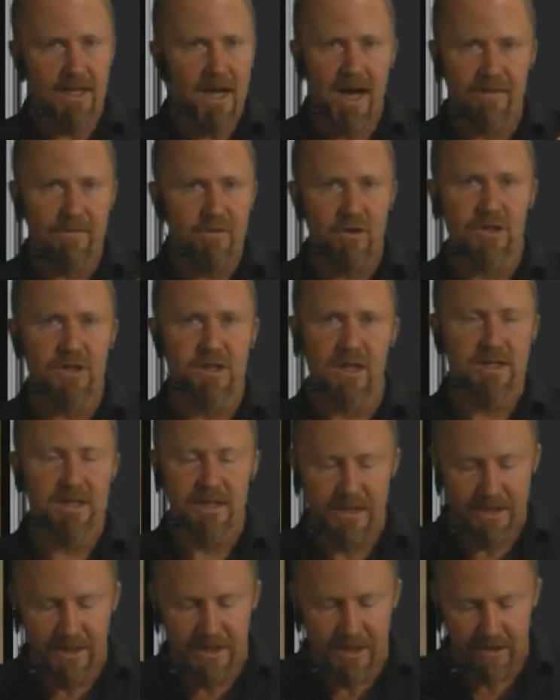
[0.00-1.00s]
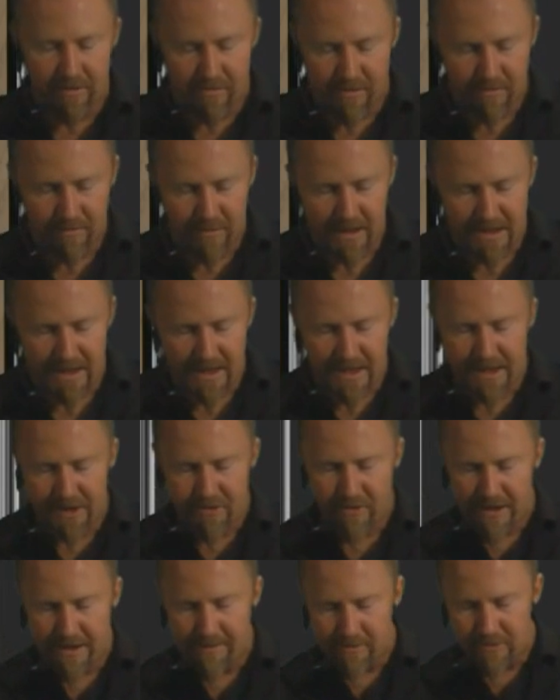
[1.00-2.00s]
I've got,
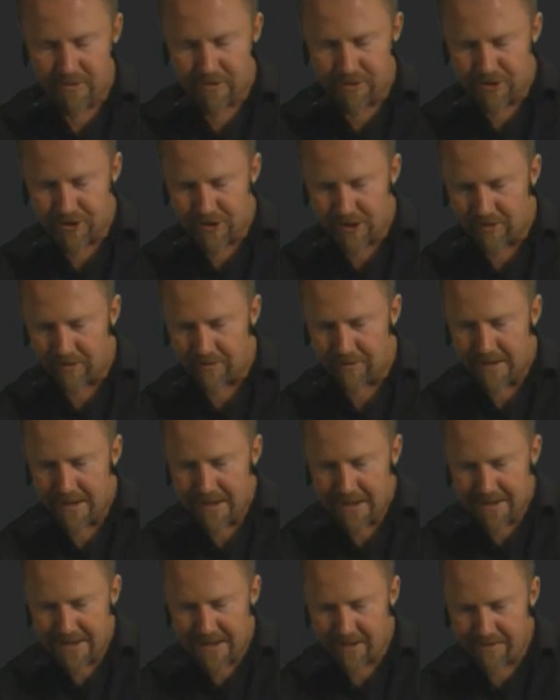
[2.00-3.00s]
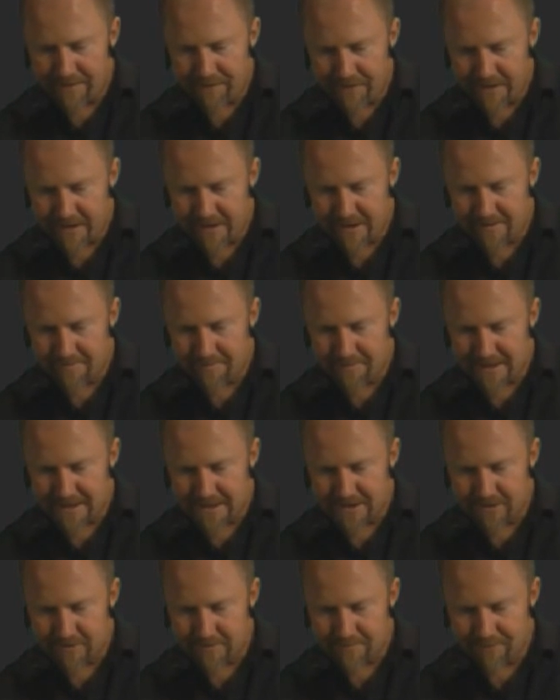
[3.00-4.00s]
incredible control. Now, if I come
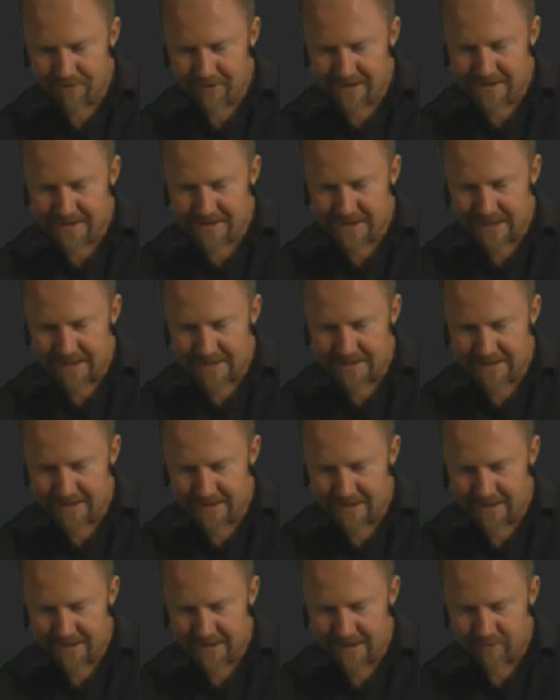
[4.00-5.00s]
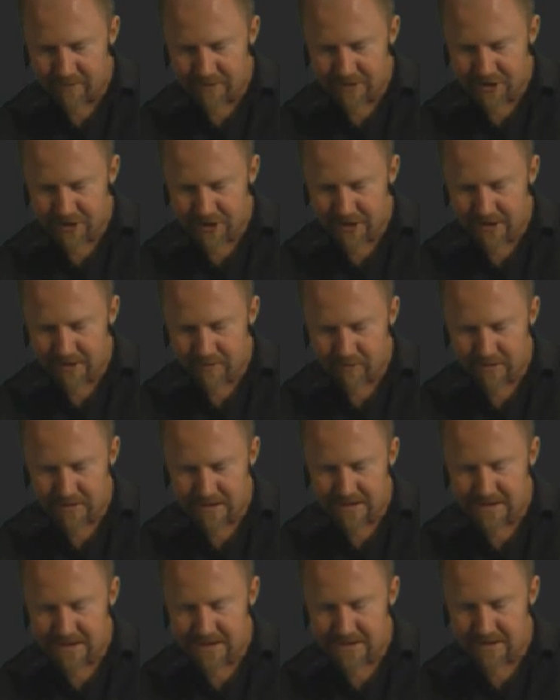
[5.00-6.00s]
back to a preset here, I want to show you what
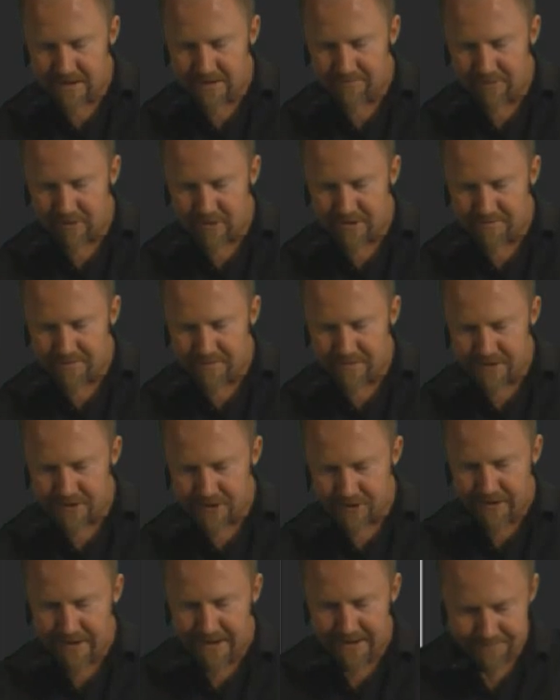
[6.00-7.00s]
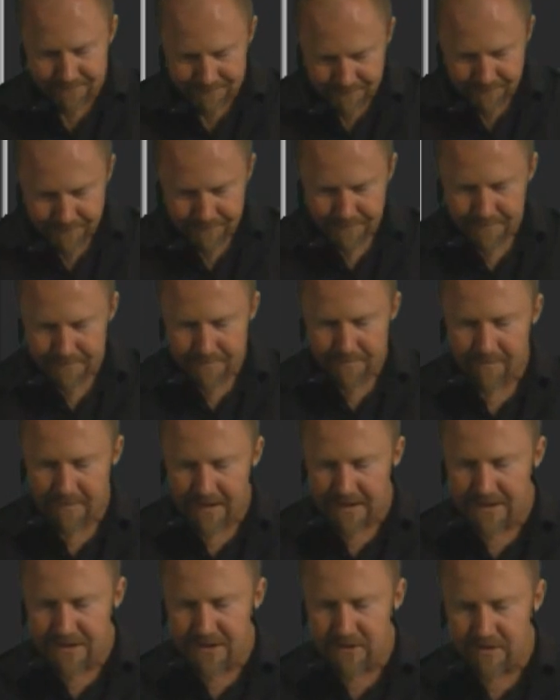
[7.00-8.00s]
this is at the bottom of the screen.
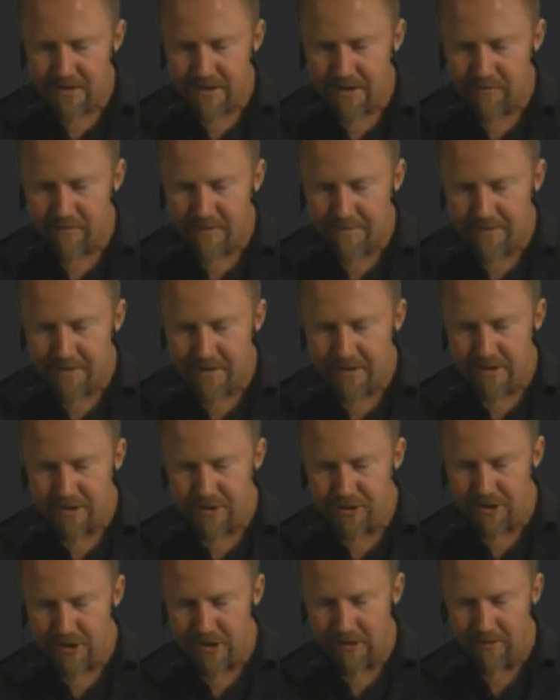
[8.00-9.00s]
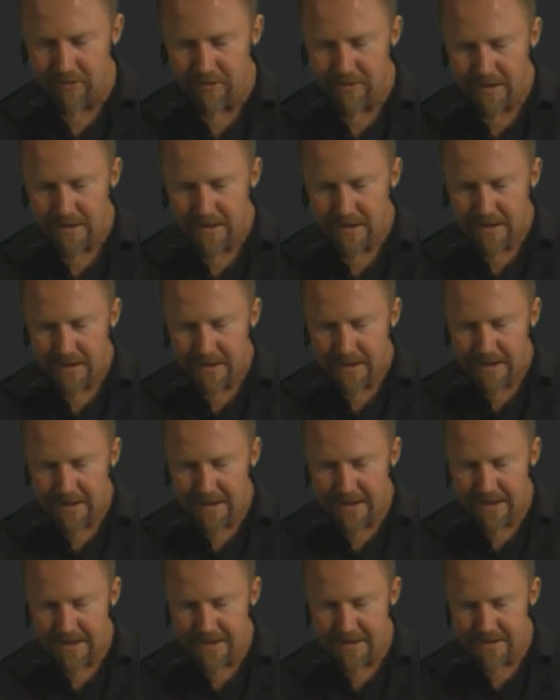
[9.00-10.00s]
It's called our ribbon control.
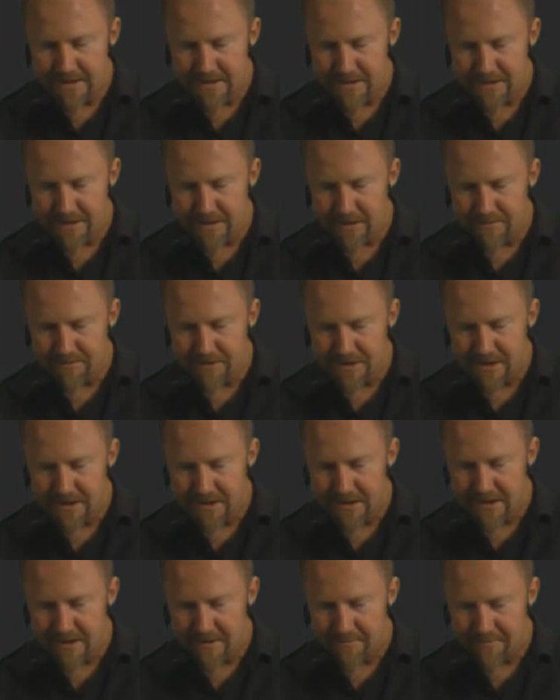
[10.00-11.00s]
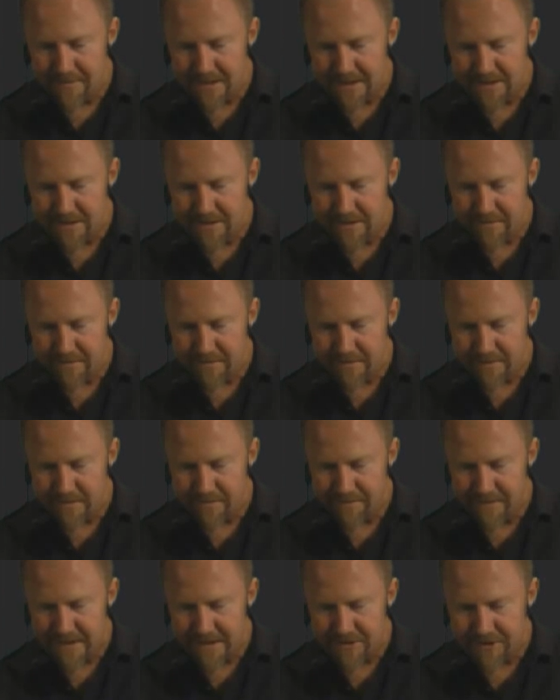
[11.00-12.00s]
And so I'm just going to come back to the
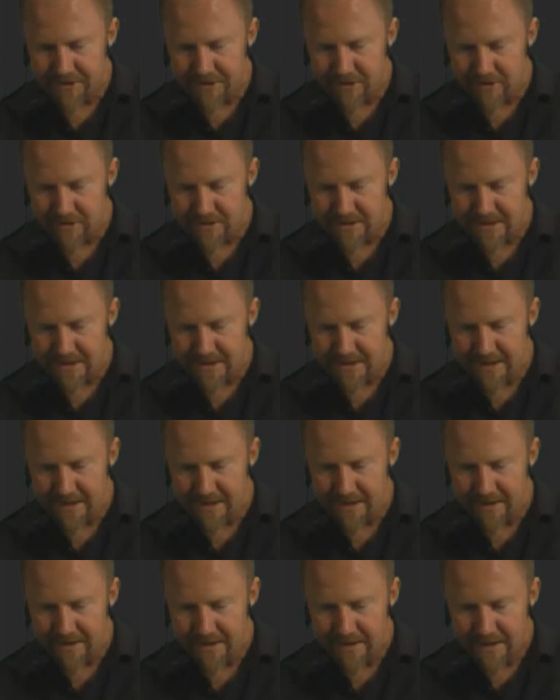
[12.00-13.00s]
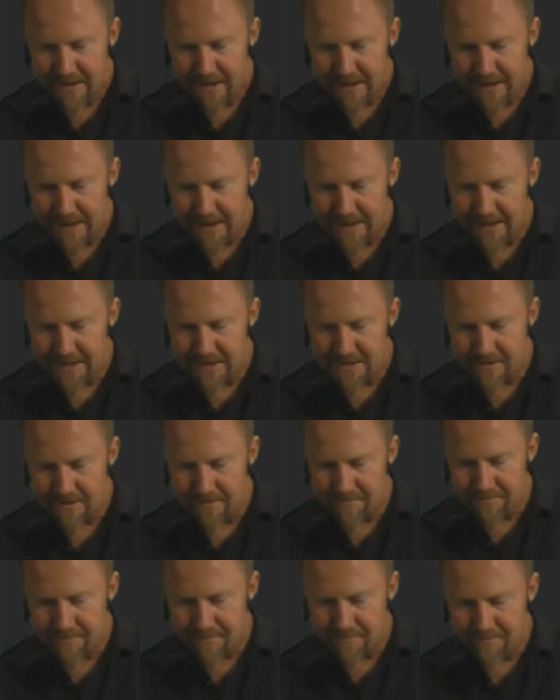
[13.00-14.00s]
factory content here and
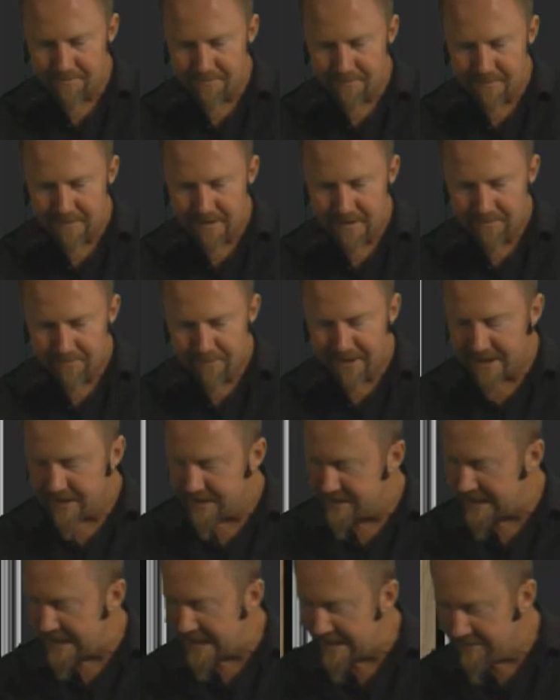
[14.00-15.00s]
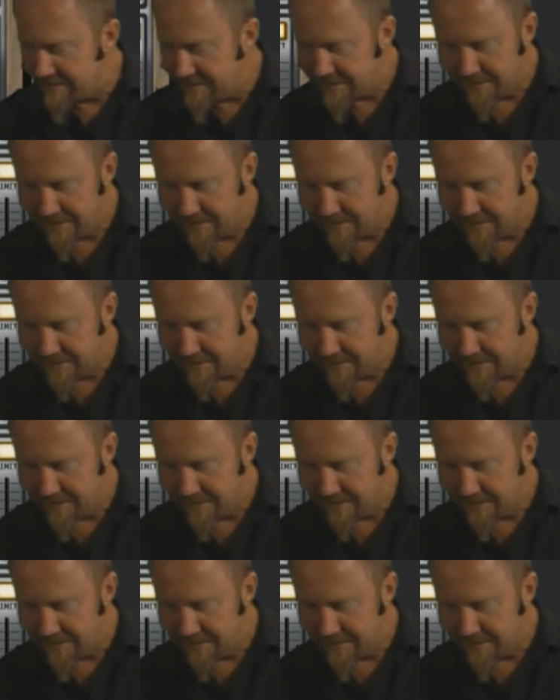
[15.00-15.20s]
pick a sound.